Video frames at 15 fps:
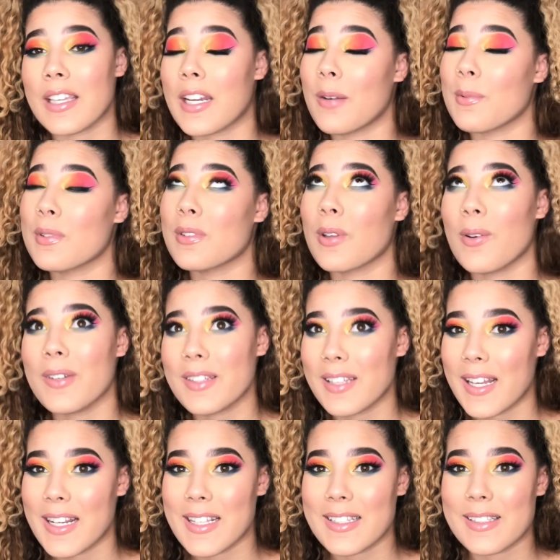and I'm so
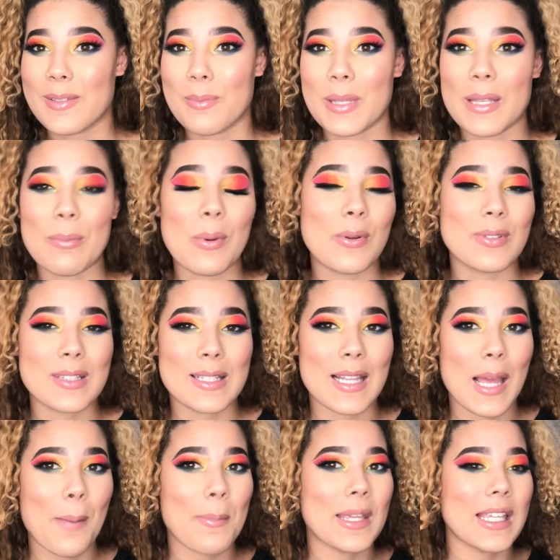excited to be posting
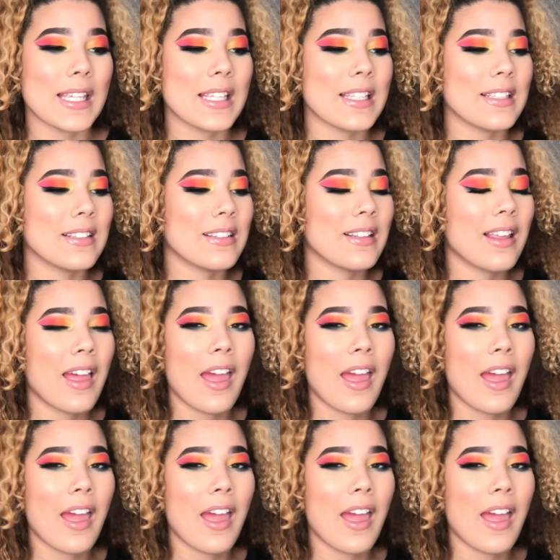that because